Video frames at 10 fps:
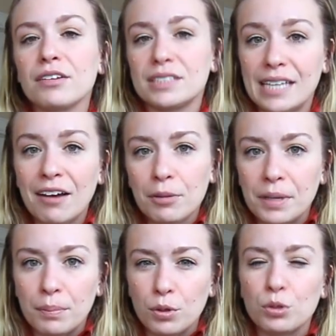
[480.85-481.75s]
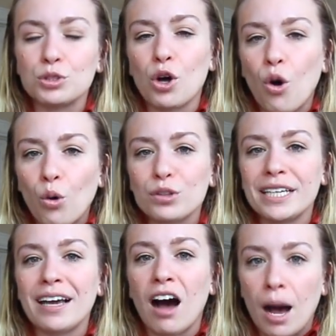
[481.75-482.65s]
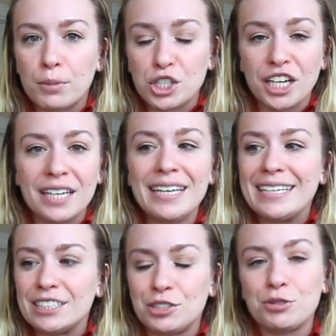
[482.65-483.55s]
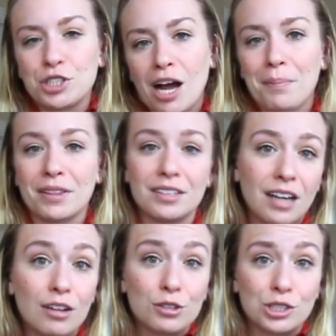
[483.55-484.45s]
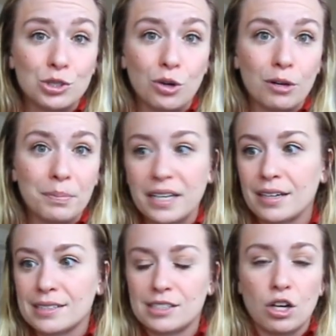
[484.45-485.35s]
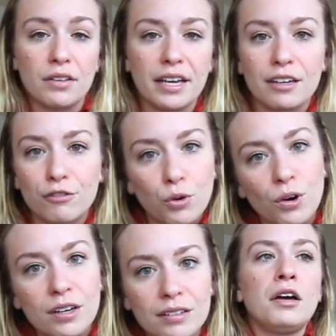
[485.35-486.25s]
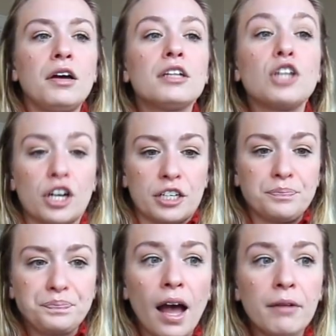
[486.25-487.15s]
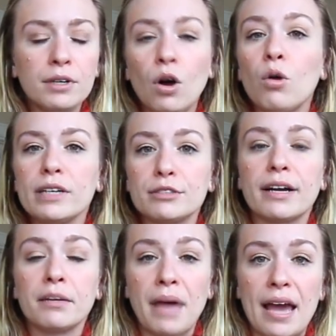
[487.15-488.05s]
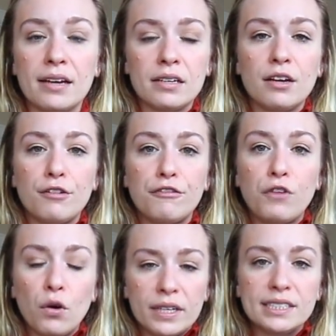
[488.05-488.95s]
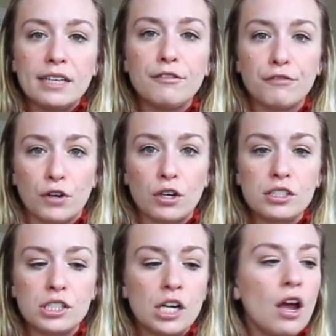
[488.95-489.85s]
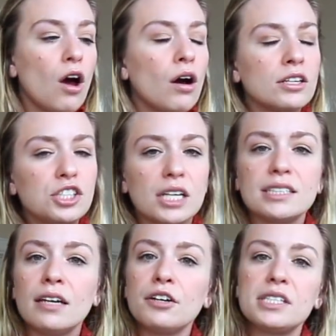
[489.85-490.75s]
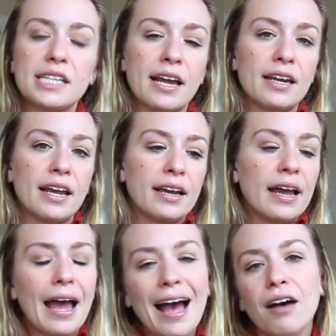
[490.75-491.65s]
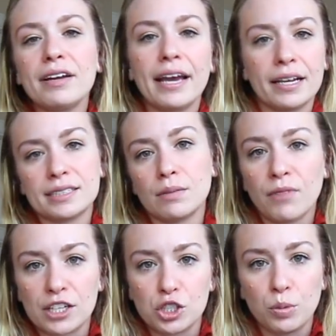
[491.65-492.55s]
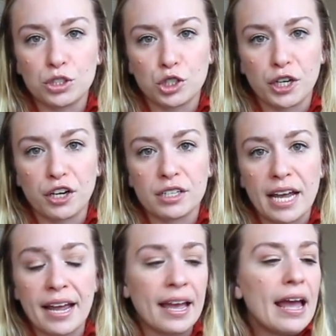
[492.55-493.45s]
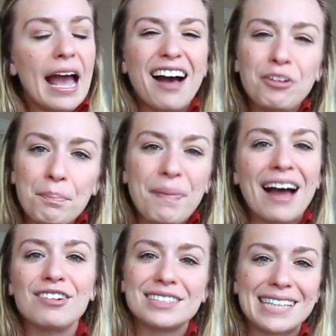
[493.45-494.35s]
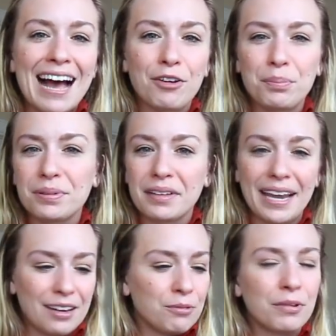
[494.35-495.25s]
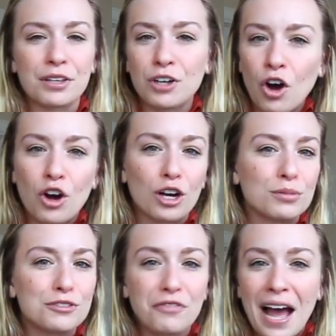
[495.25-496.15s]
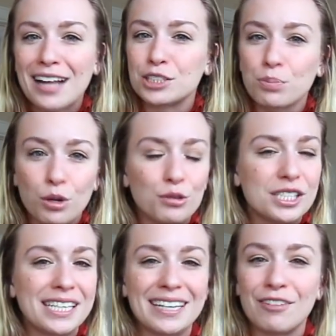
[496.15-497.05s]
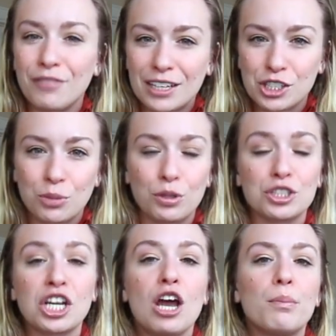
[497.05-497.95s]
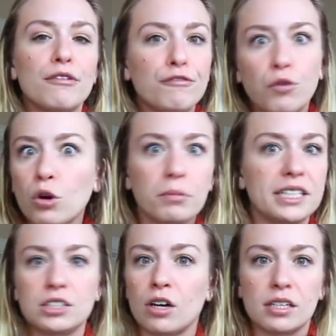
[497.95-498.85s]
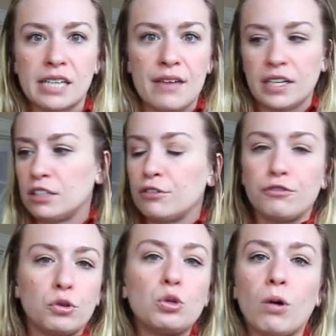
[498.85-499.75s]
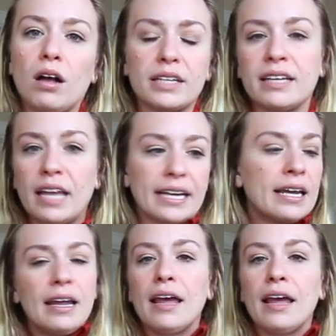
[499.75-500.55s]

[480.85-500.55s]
looks down at people whose only option is to shop at the dollar store because it's all they can afford. Look, I would always recommend focusing first on just understanding how to get in some vegetables during your day, how to balance out a plate with carbs, fats, protein, and vegetables before we start diving into food quality. Like,